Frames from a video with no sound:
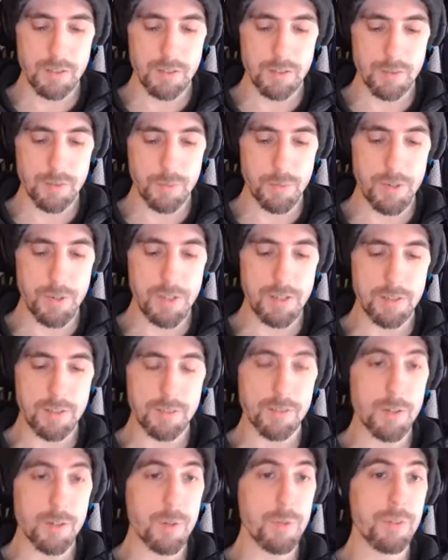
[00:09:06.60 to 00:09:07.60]
way
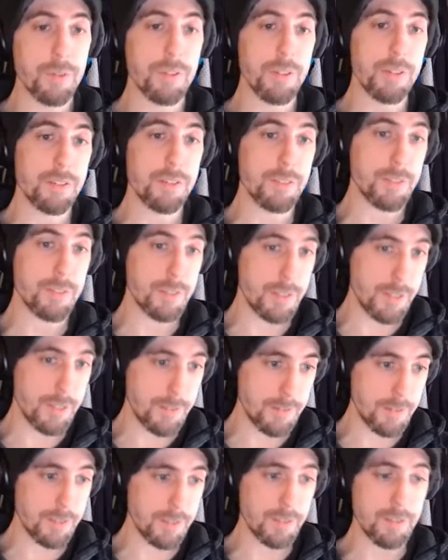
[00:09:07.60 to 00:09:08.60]
Star Wars Land turned
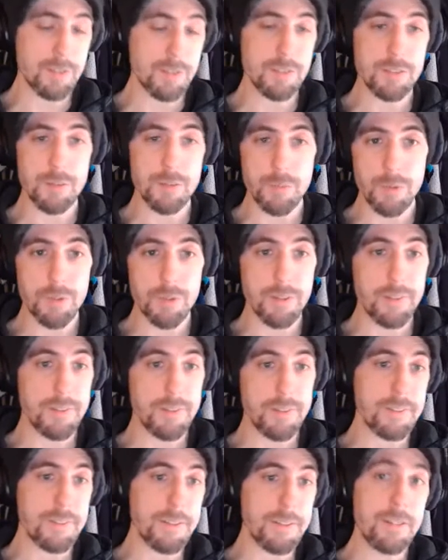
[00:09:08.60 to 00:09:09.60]
out in Disney World and
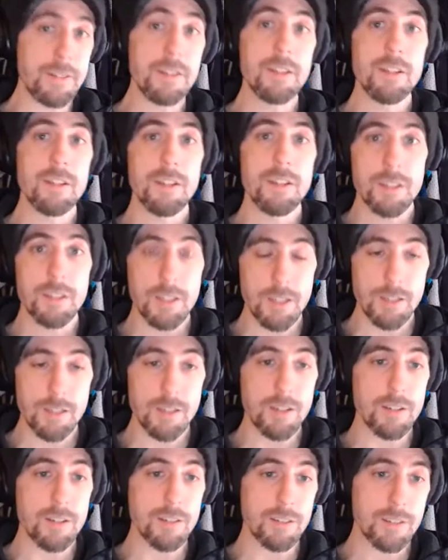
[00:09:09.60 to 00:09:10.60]
Disneyland,
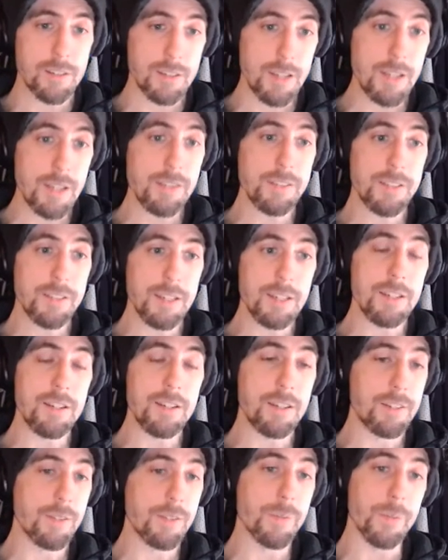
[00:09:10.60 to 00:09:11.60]
Kathleen
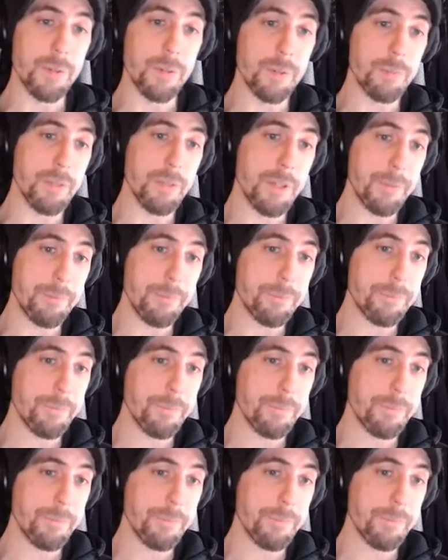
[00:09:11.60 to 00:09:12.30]
Kennedy is the one to blame.